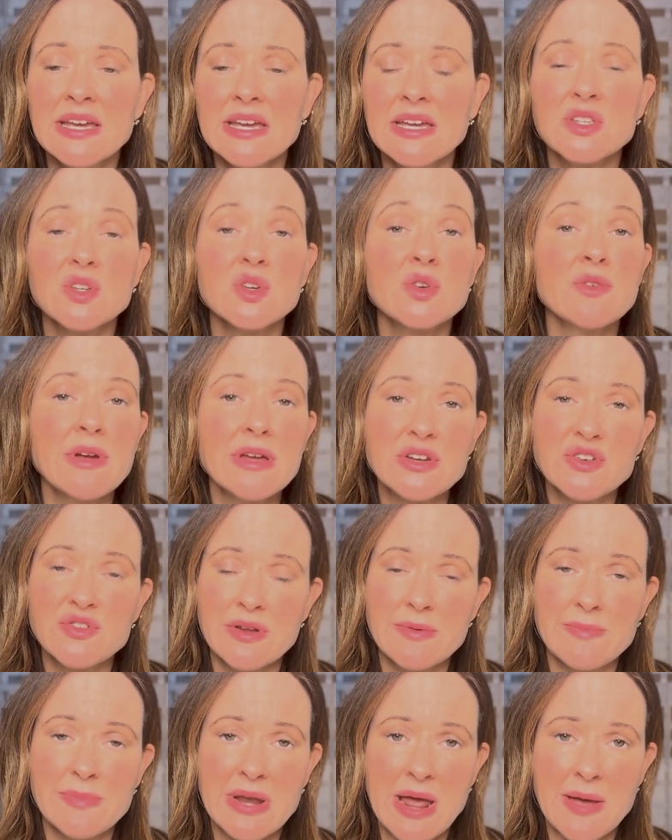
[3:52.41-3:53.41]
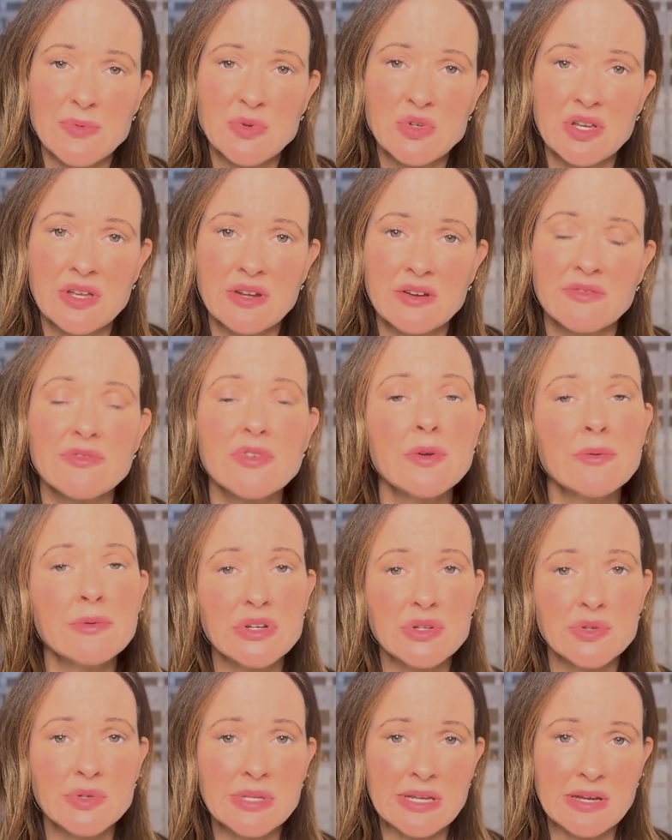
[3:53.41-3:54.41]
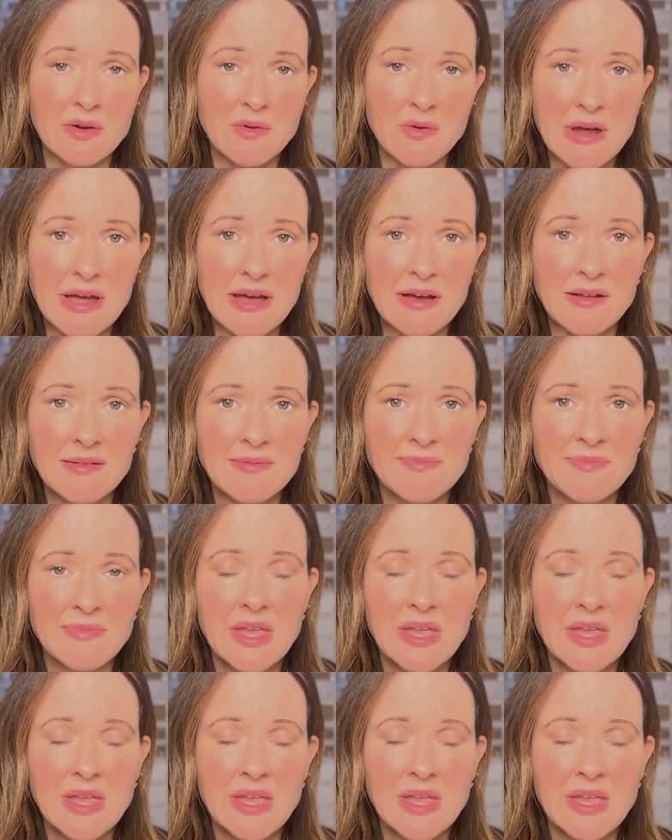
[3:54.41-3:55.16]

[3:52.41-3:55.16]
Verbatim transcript: is a great treatment option for reducing oil.